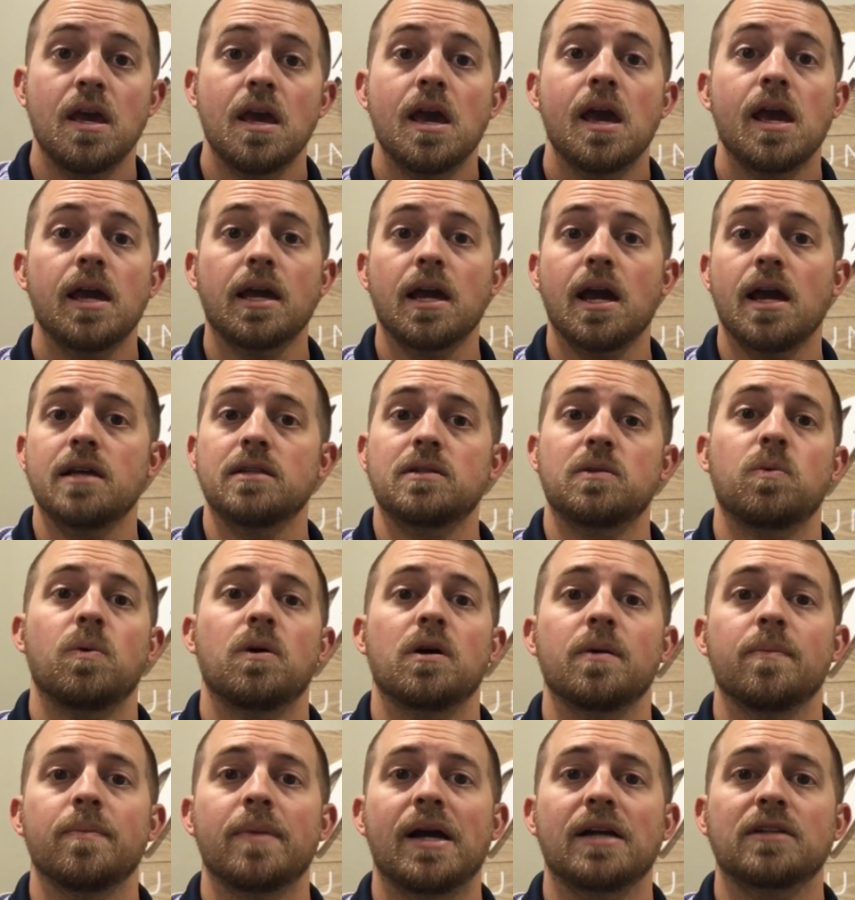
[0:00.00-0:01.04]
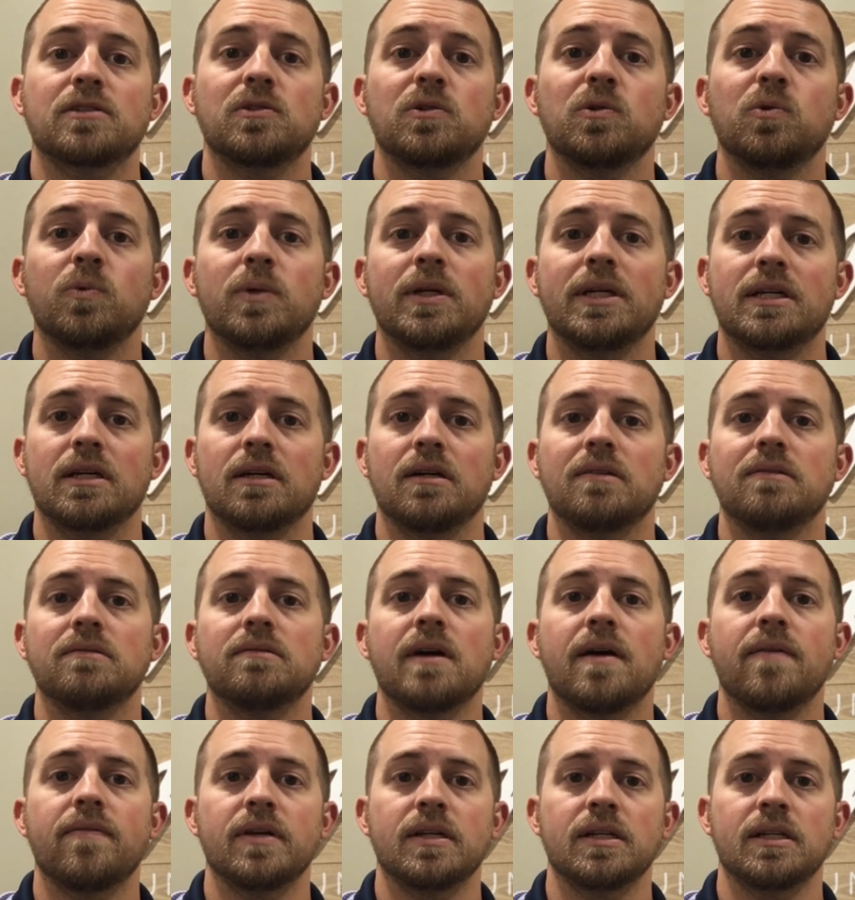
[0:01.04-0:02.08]
Hey guys, welcome back to week
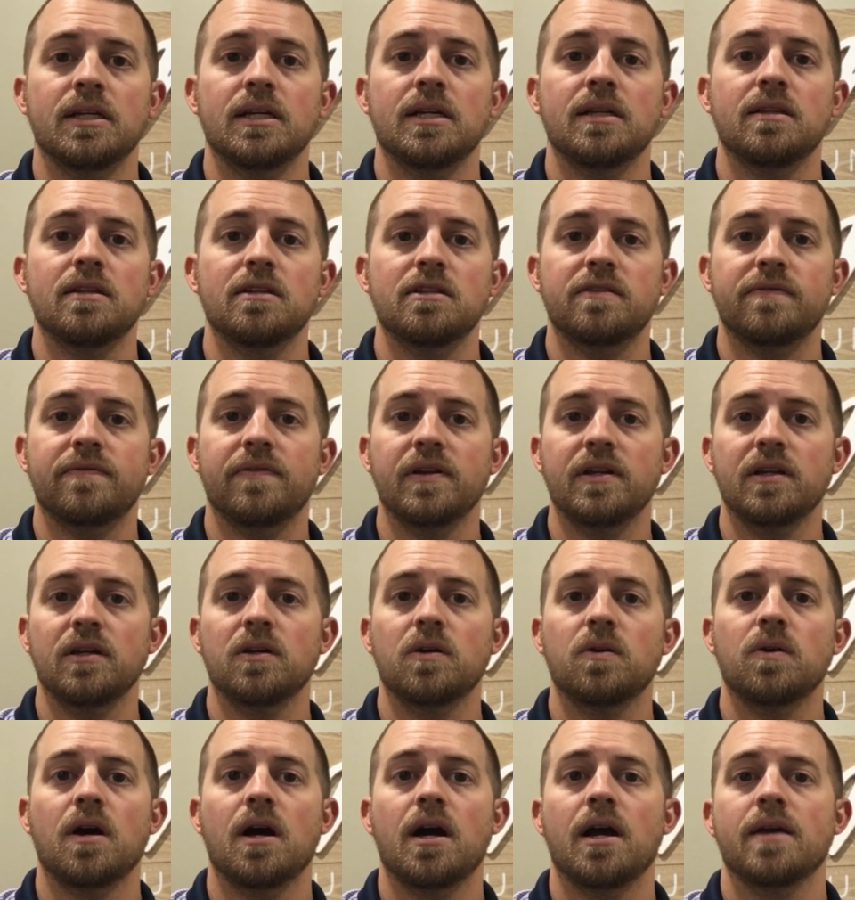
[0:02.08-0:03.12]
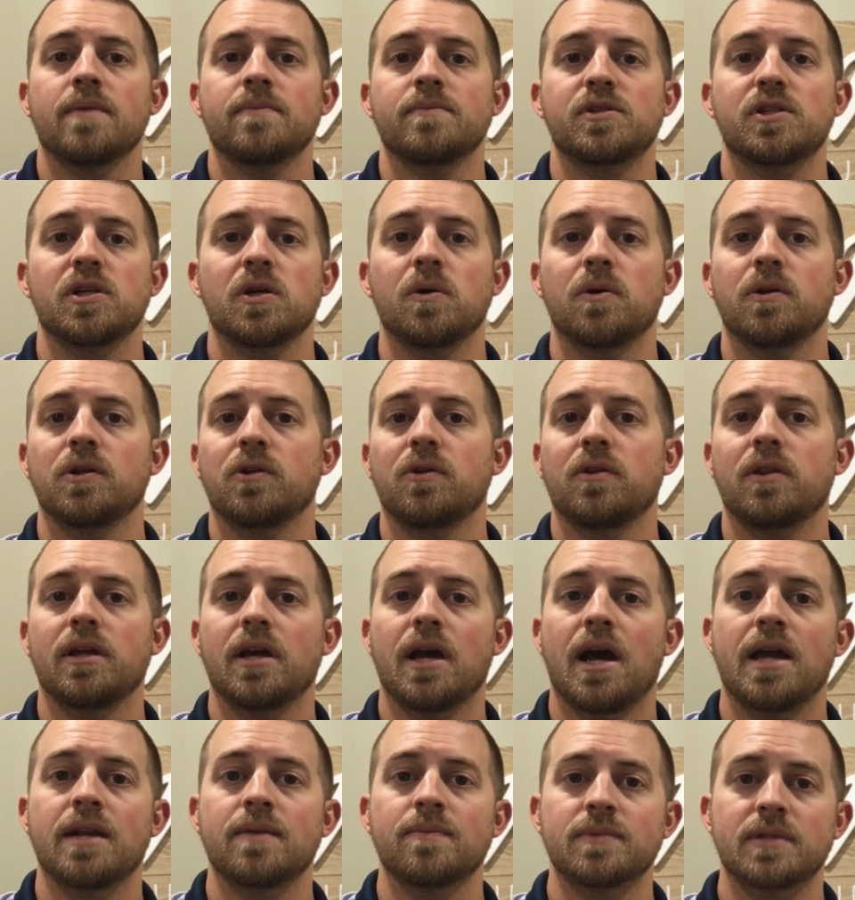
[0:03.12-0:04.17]
11. In this video, I am showing you the
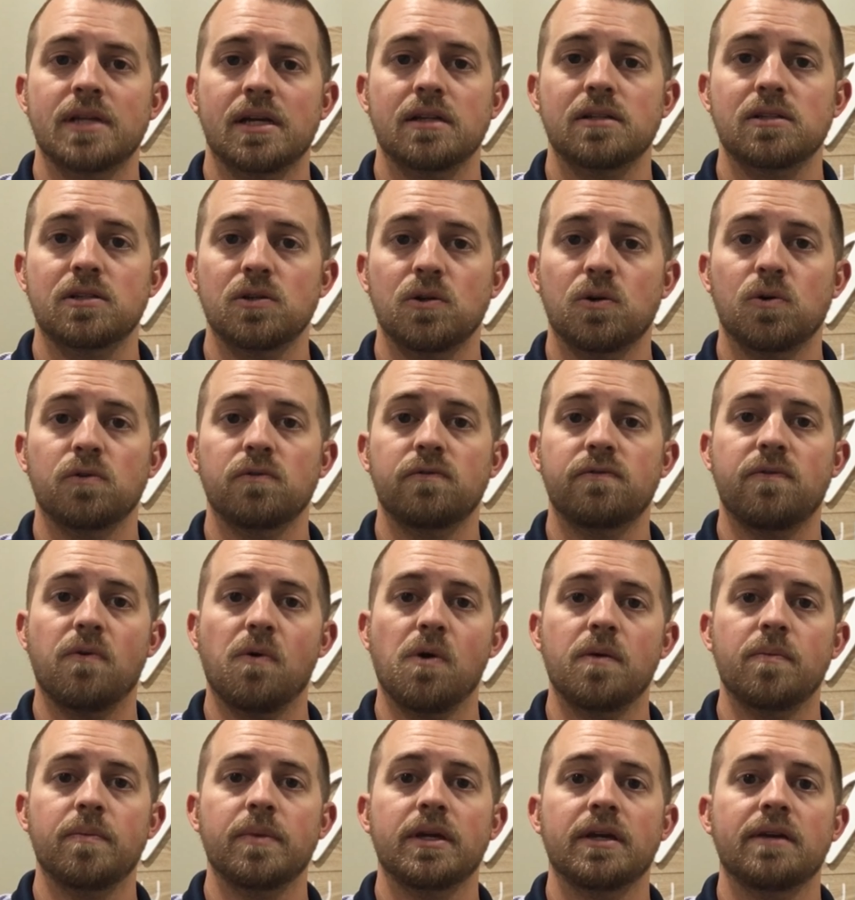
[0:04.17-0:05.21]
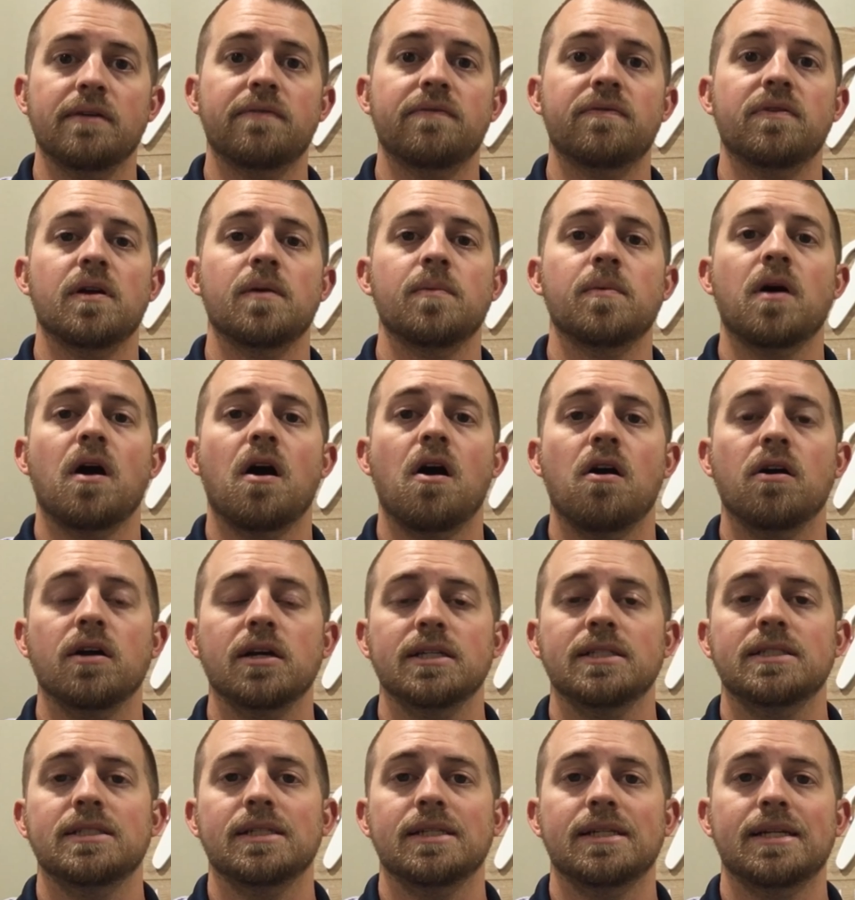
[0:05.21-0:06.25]
items that sold for me from
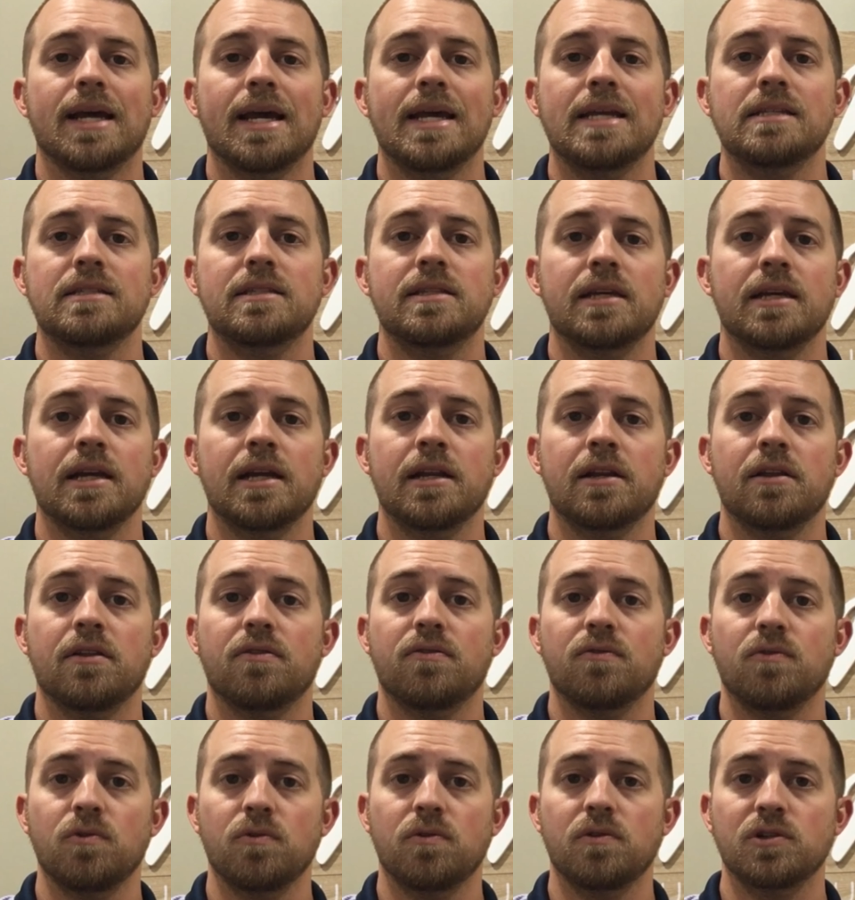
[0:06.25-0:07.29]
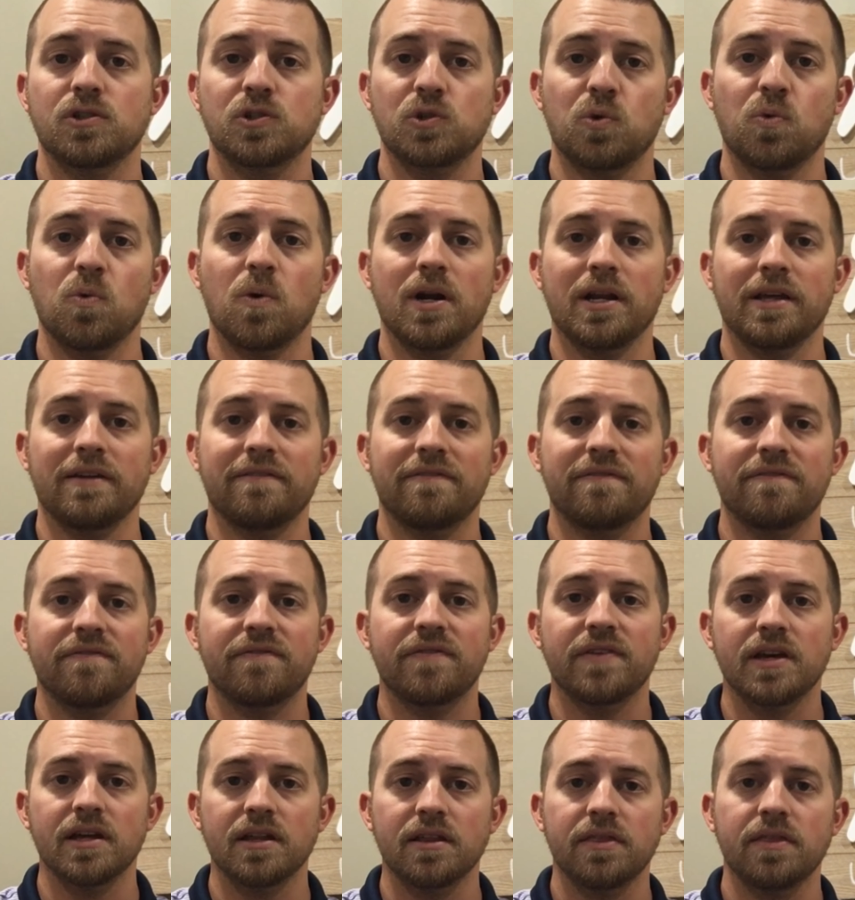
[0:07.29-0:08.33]
August 19th through the
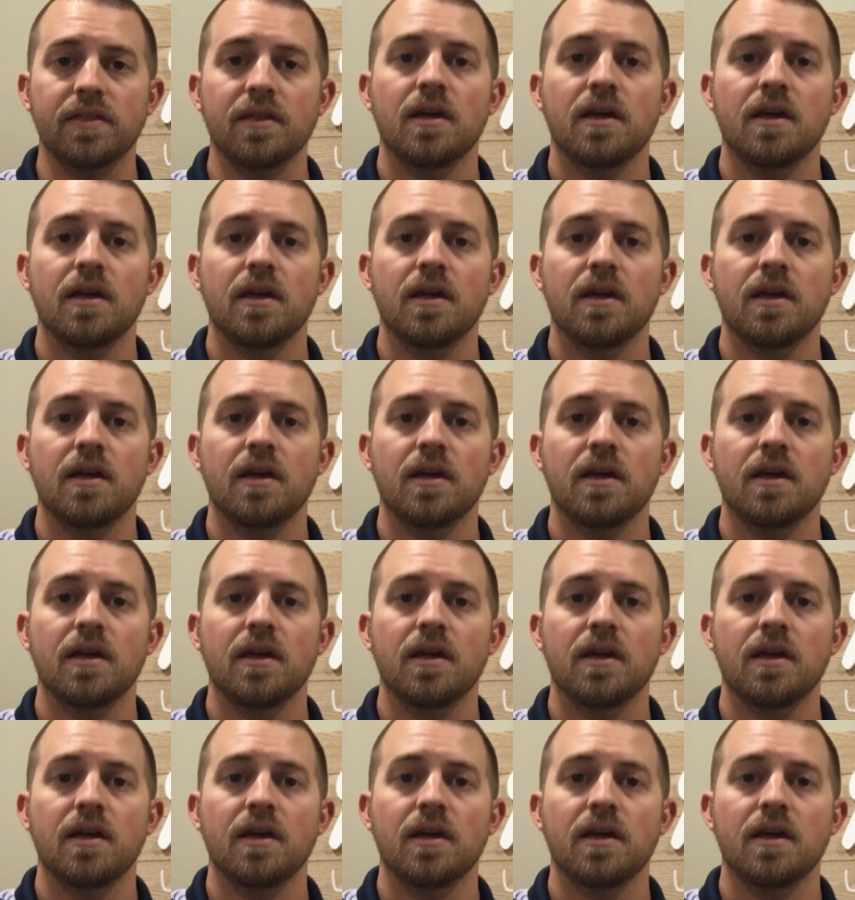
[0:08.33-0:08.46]
25th.